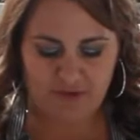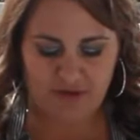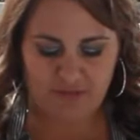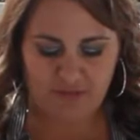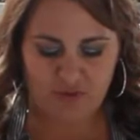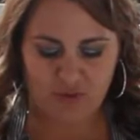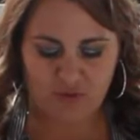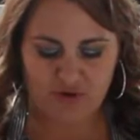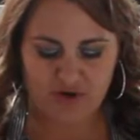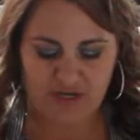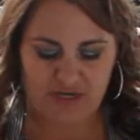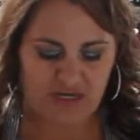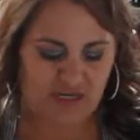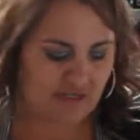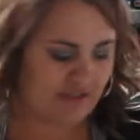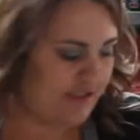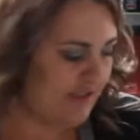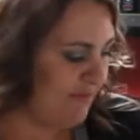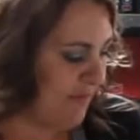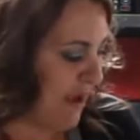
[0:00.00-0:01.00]
to pour it
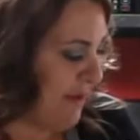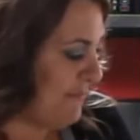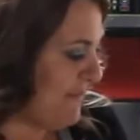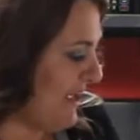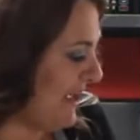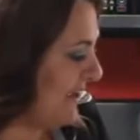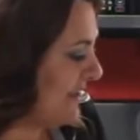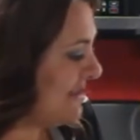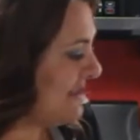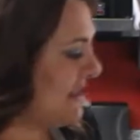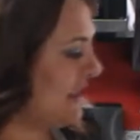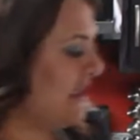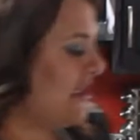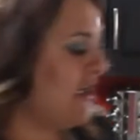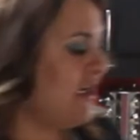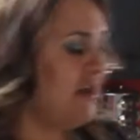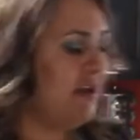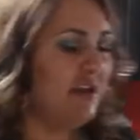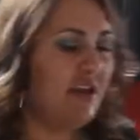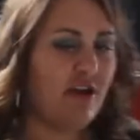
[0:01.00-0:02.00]
into my mix.
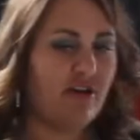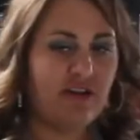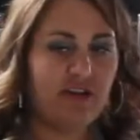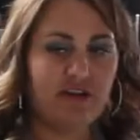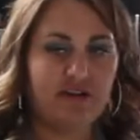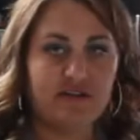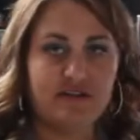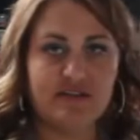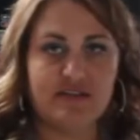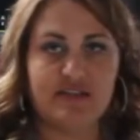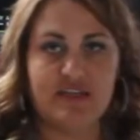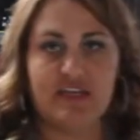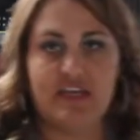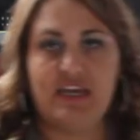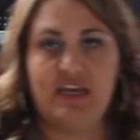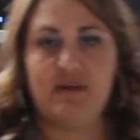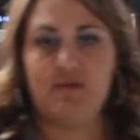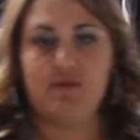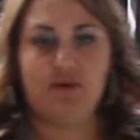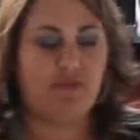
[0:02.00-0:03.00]
Now here's the
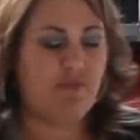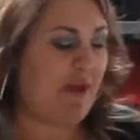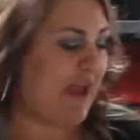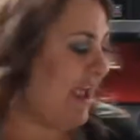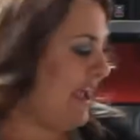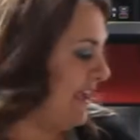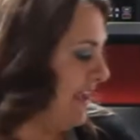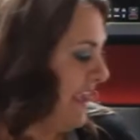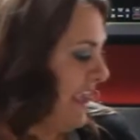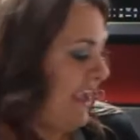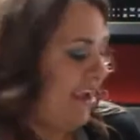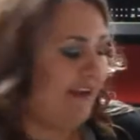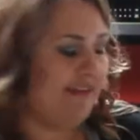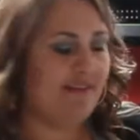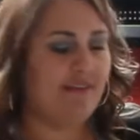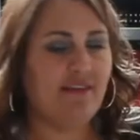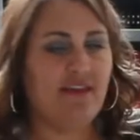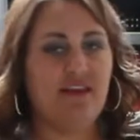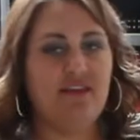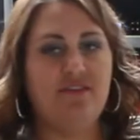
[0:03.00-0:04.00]
key with
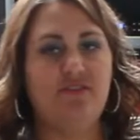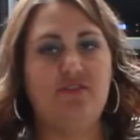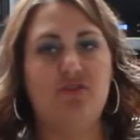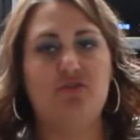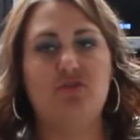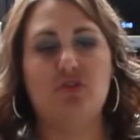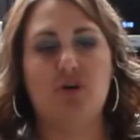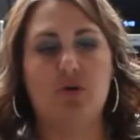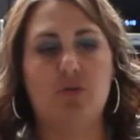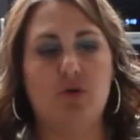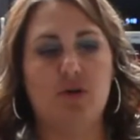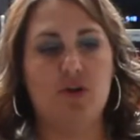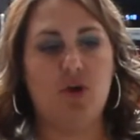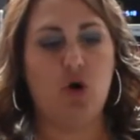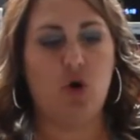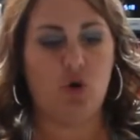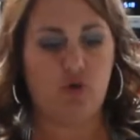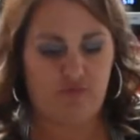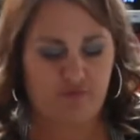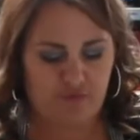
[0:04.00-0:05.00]
pancakes is you don't want
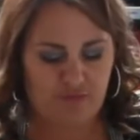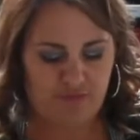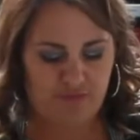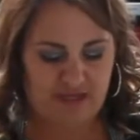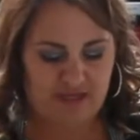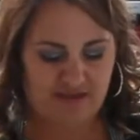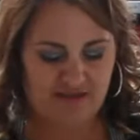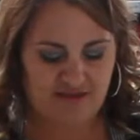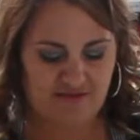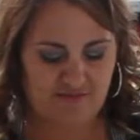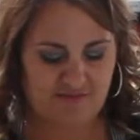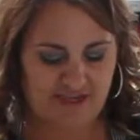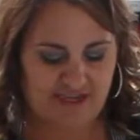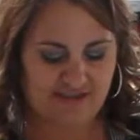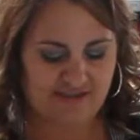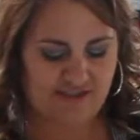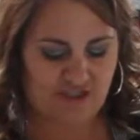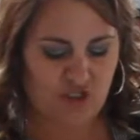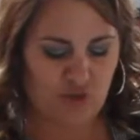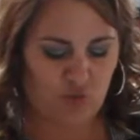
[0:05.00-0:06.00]
to overbeat the
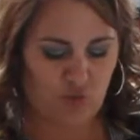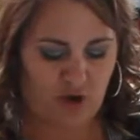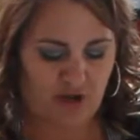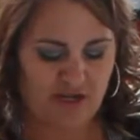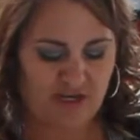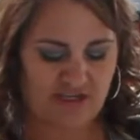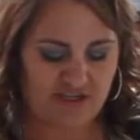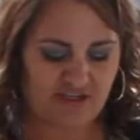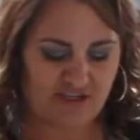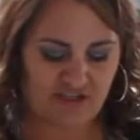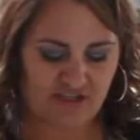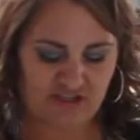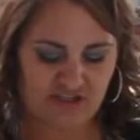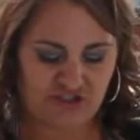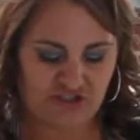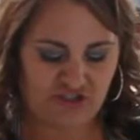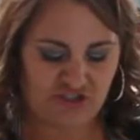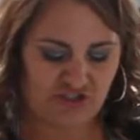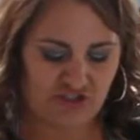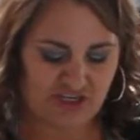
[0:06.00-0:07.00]
mix. You want it till
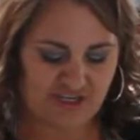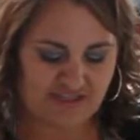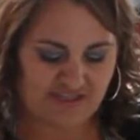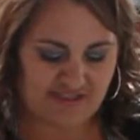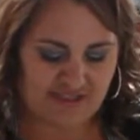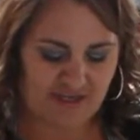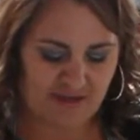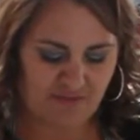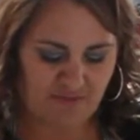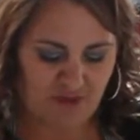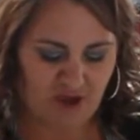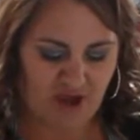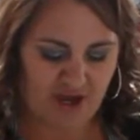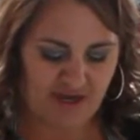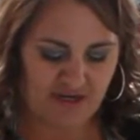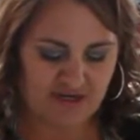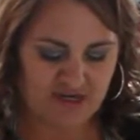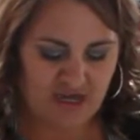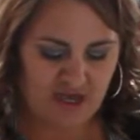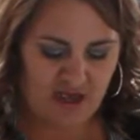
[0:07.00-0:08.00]
it's just
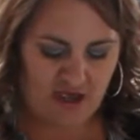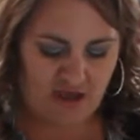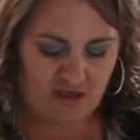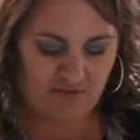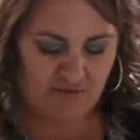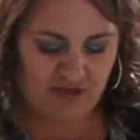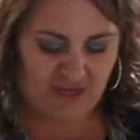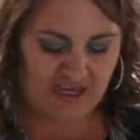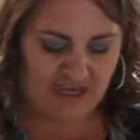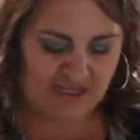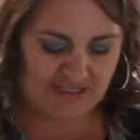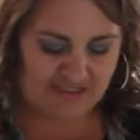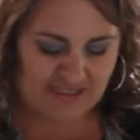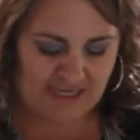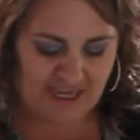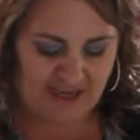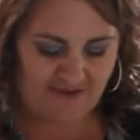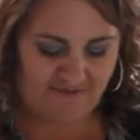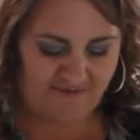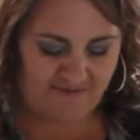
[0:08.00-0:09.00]
combined. Because
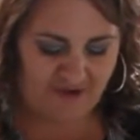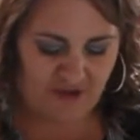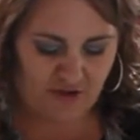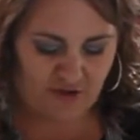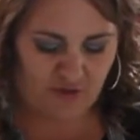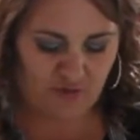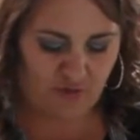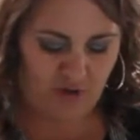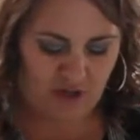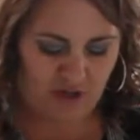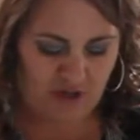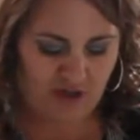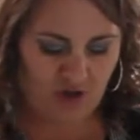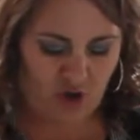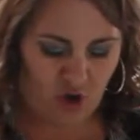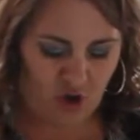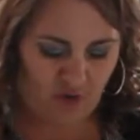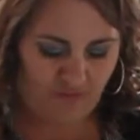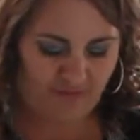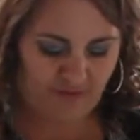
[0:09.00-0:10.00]
if you
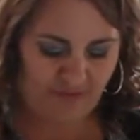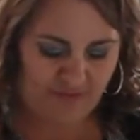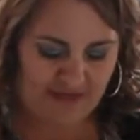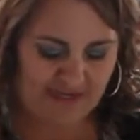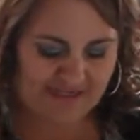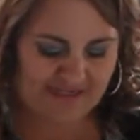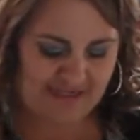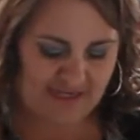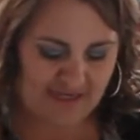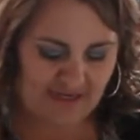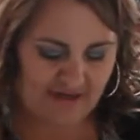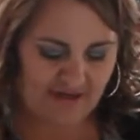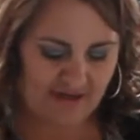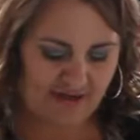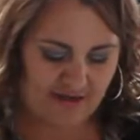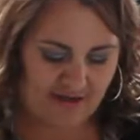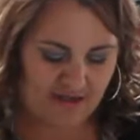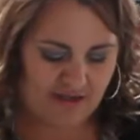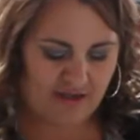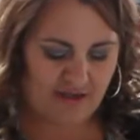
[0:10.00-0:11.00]
overmix it,
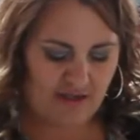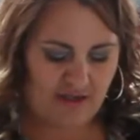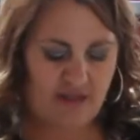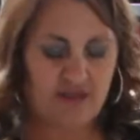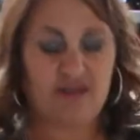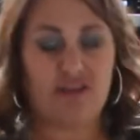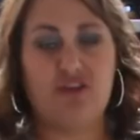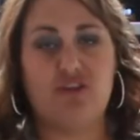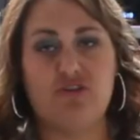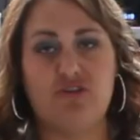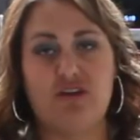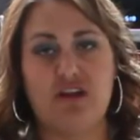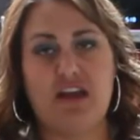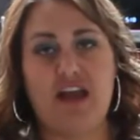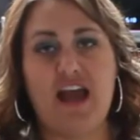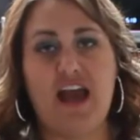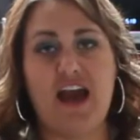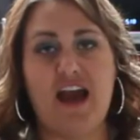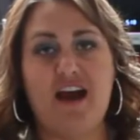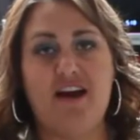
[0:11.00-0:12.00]
then you're
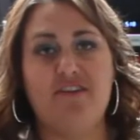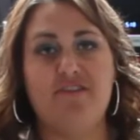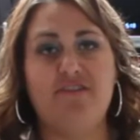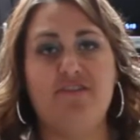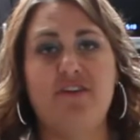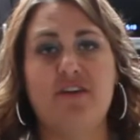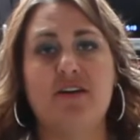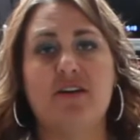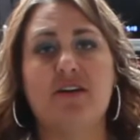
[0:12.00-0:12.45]
going to have